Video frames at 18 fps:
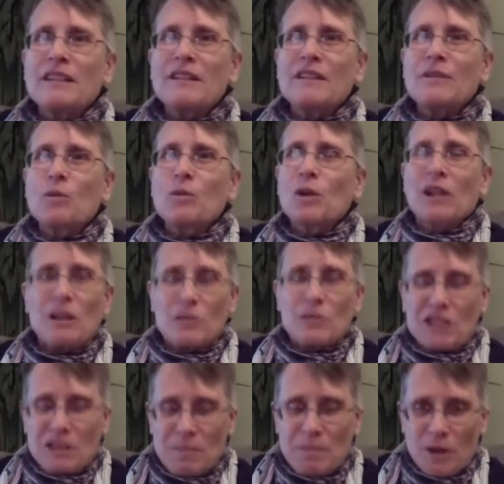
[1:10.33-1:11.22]
working with
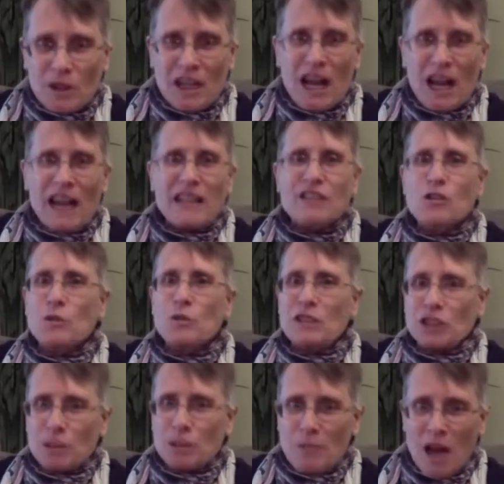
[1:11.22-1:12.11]
spirit guides, doing
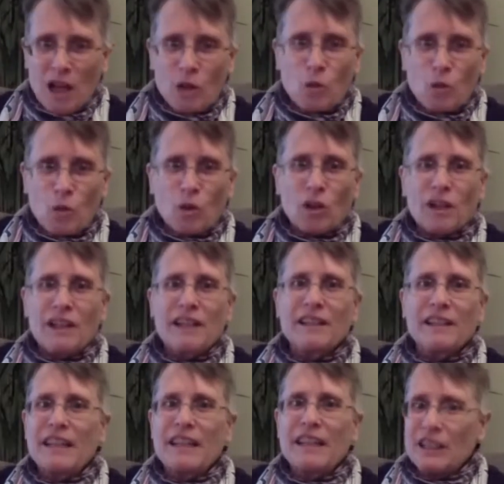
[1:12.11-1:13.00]
shamanic work,
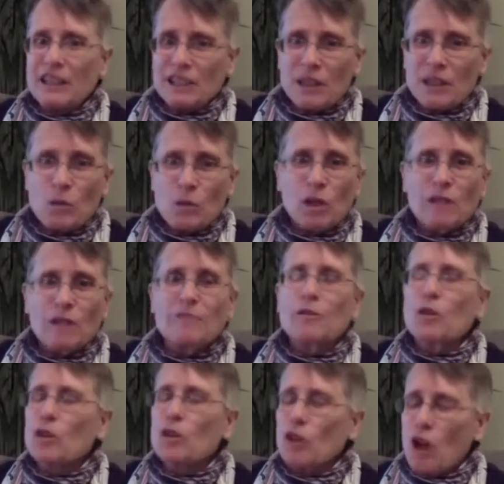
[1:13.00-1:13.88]
healing work for
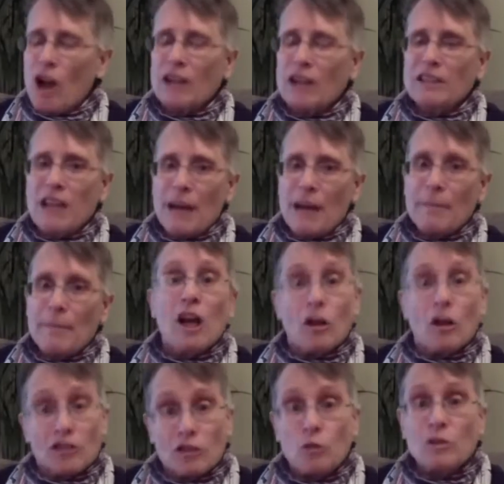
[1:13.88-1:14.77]
a long time. I
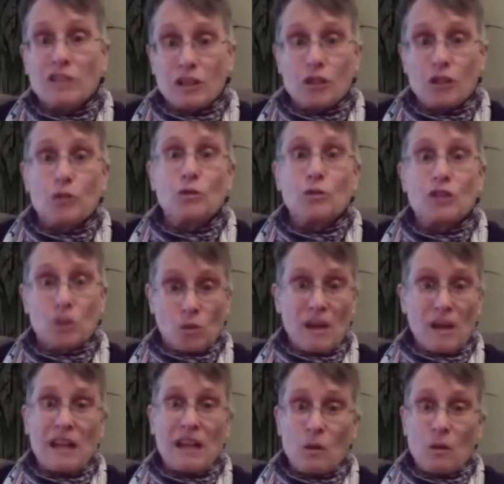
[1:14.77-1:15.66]
also was attuned to
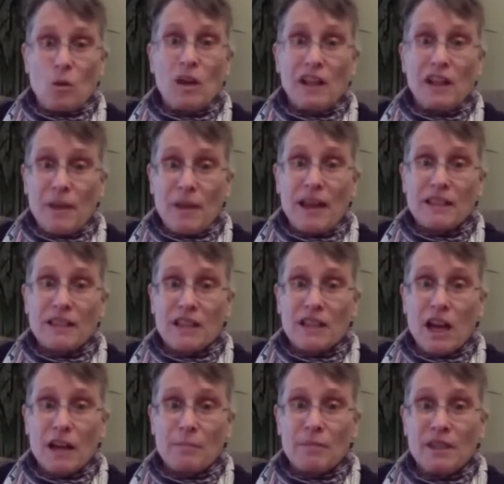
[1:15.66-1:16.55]
Reiki 1 at that
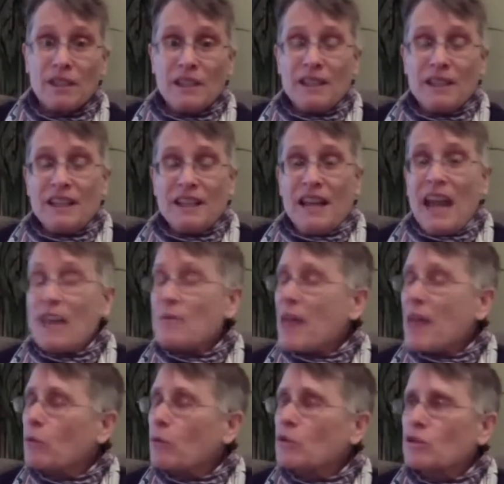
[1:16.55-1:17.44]
time. And
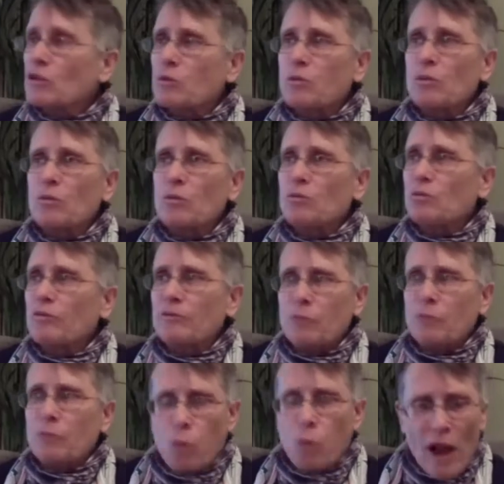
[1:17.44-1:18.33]
that was
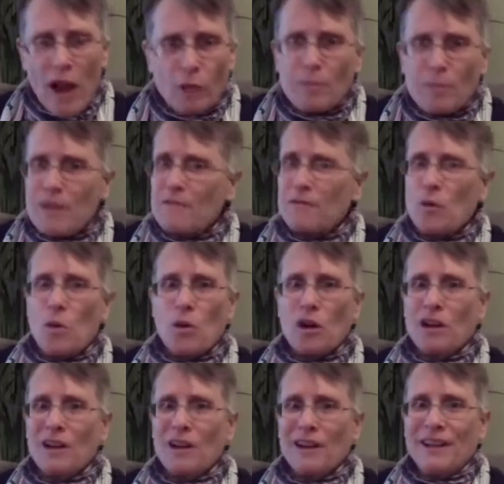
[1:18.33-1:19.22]
well
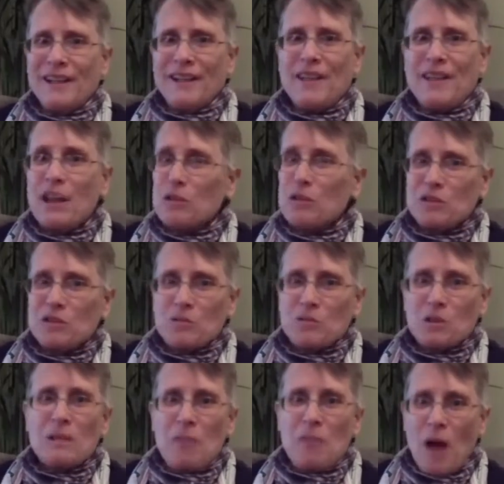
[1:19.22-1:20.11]
before that it was
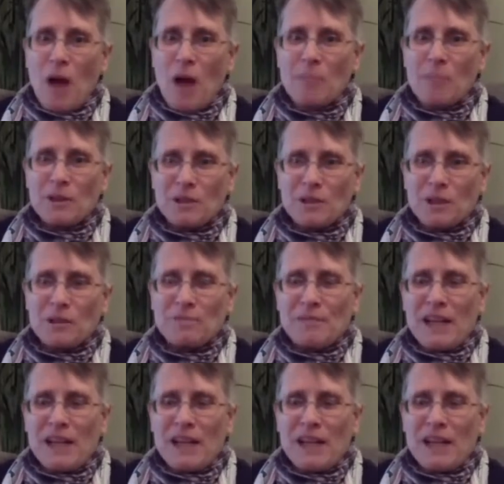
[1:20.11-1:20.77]
really popular.